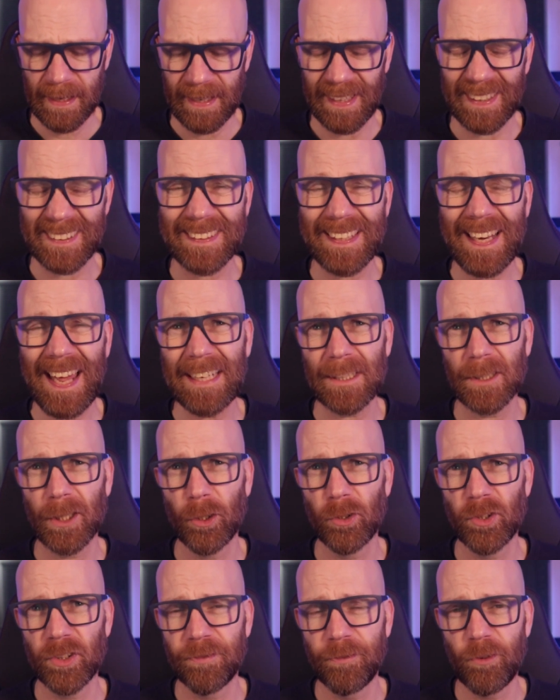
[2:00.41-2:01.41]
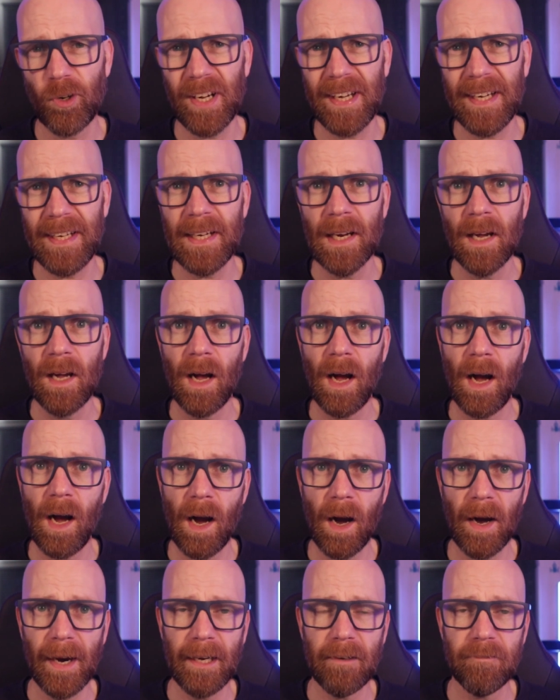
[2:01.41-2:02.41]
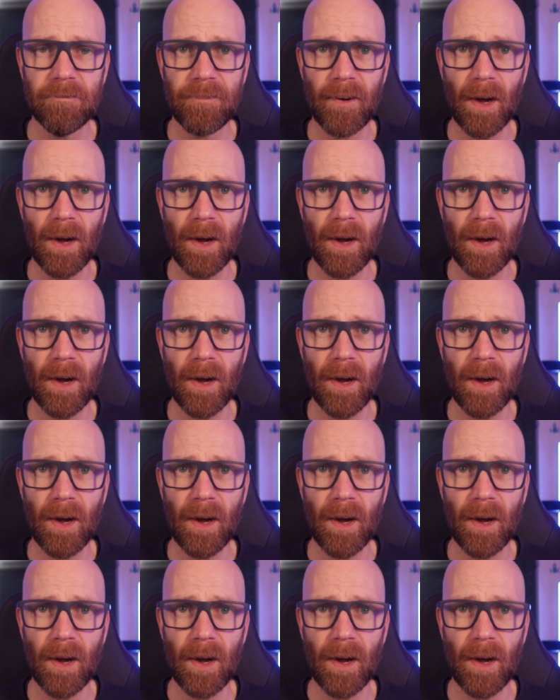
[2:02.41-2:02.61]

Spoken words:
It's lactose free, high in